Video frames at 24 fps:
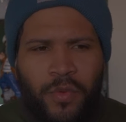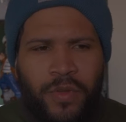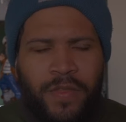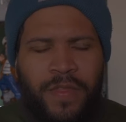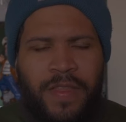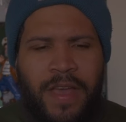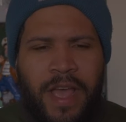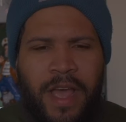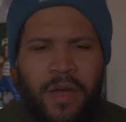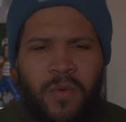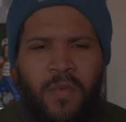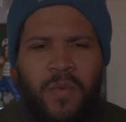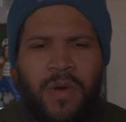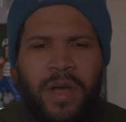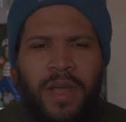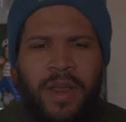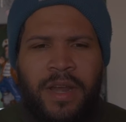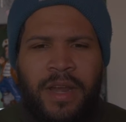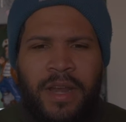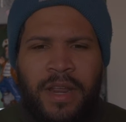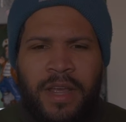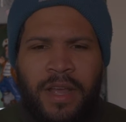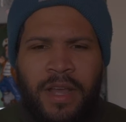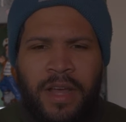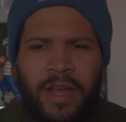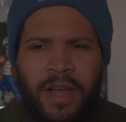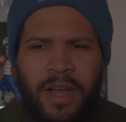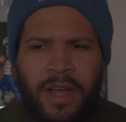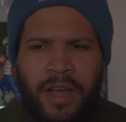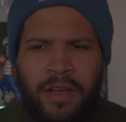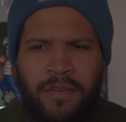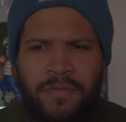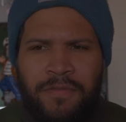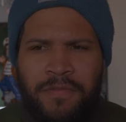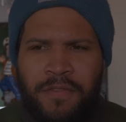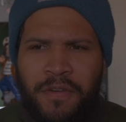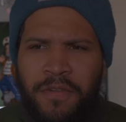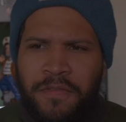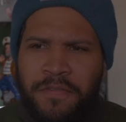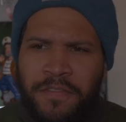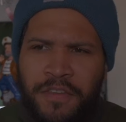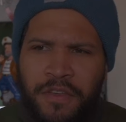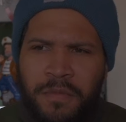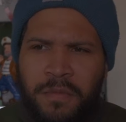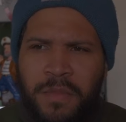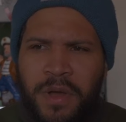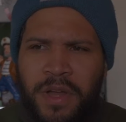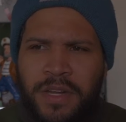with that one for a
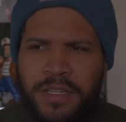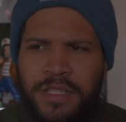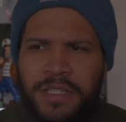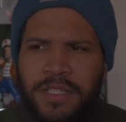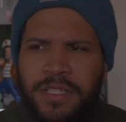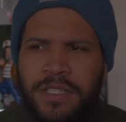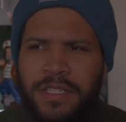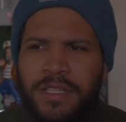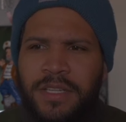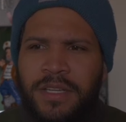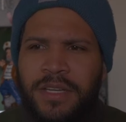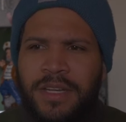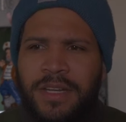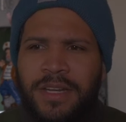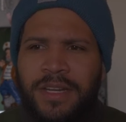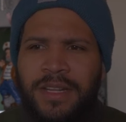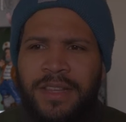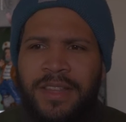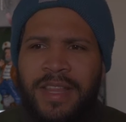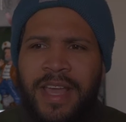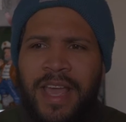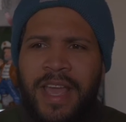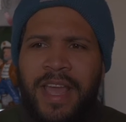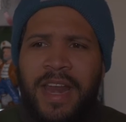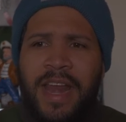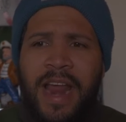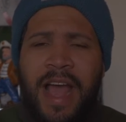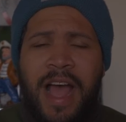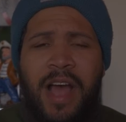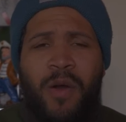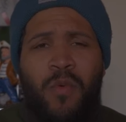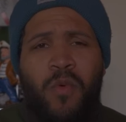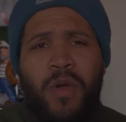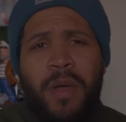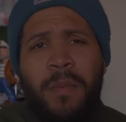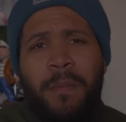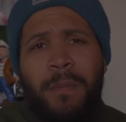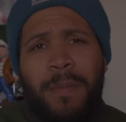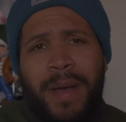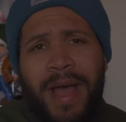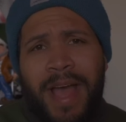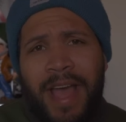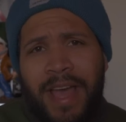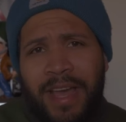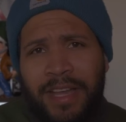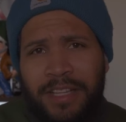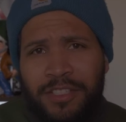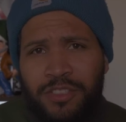few months. Then I went
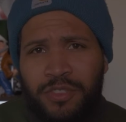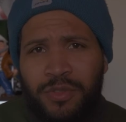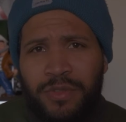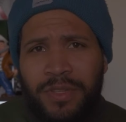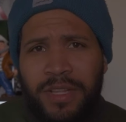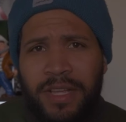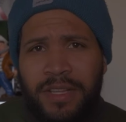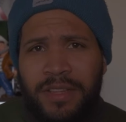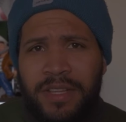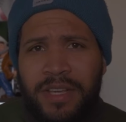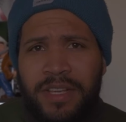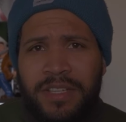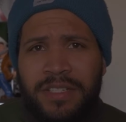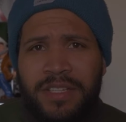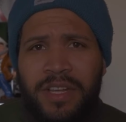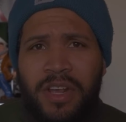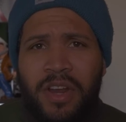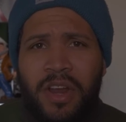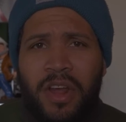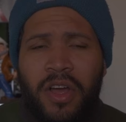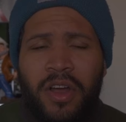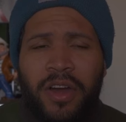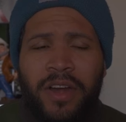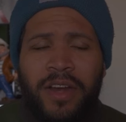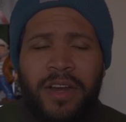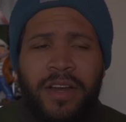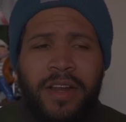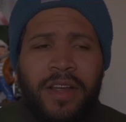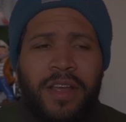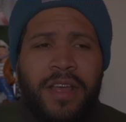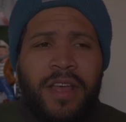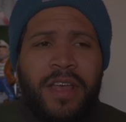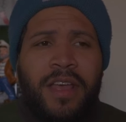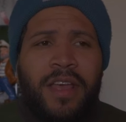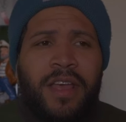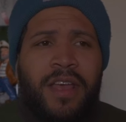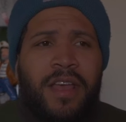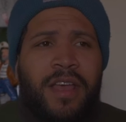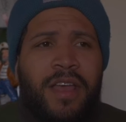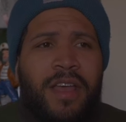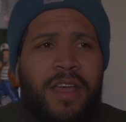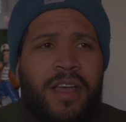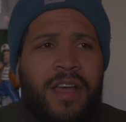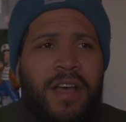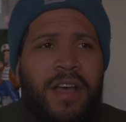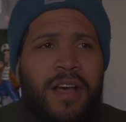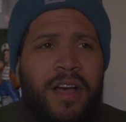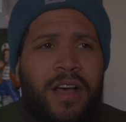back to the DSLR,
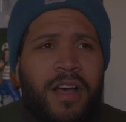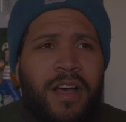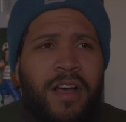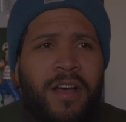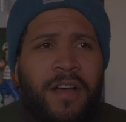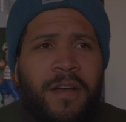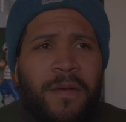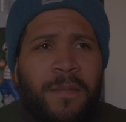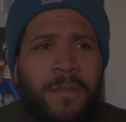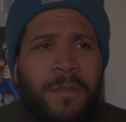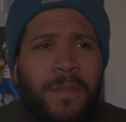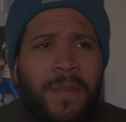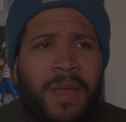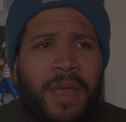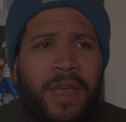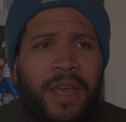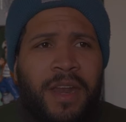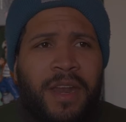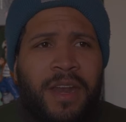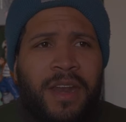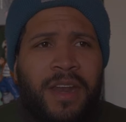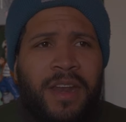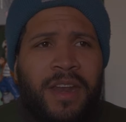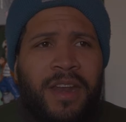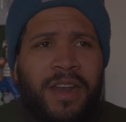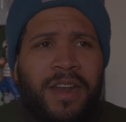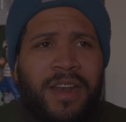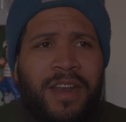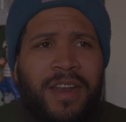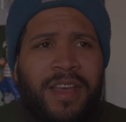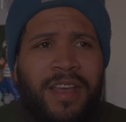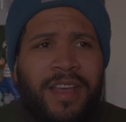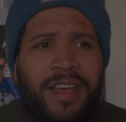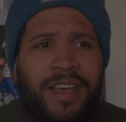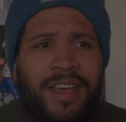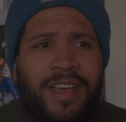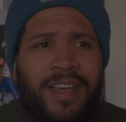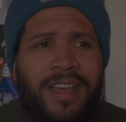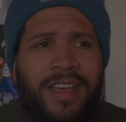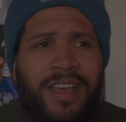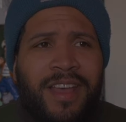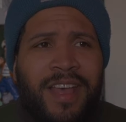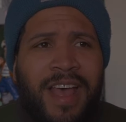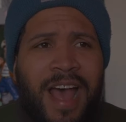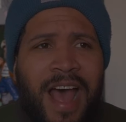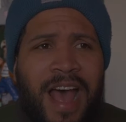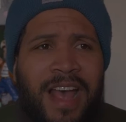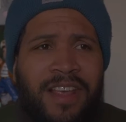and
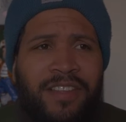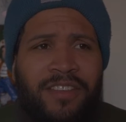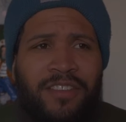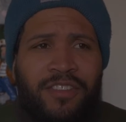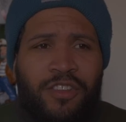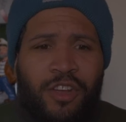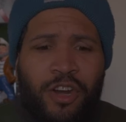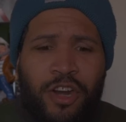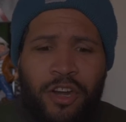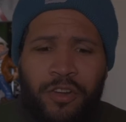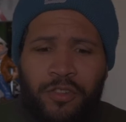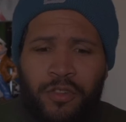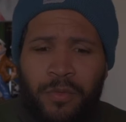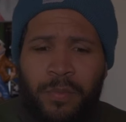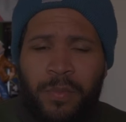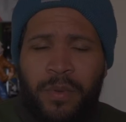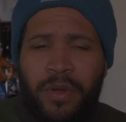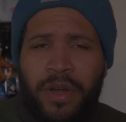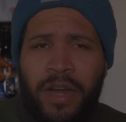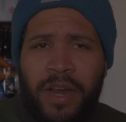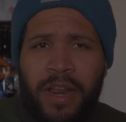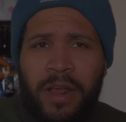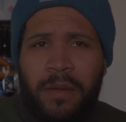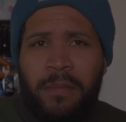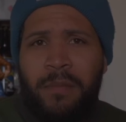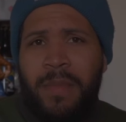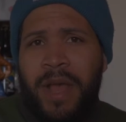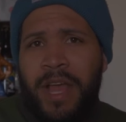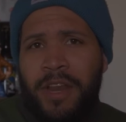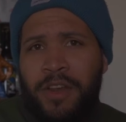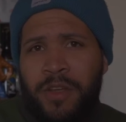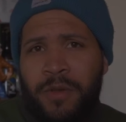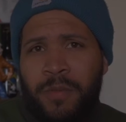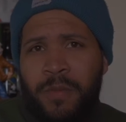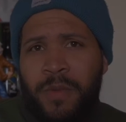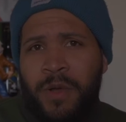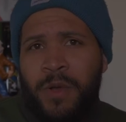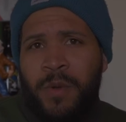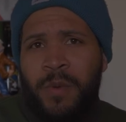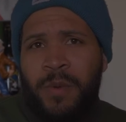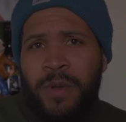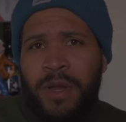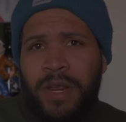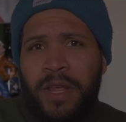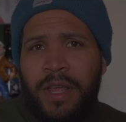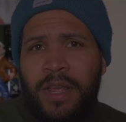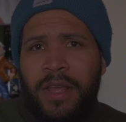I started to put it in manual mode.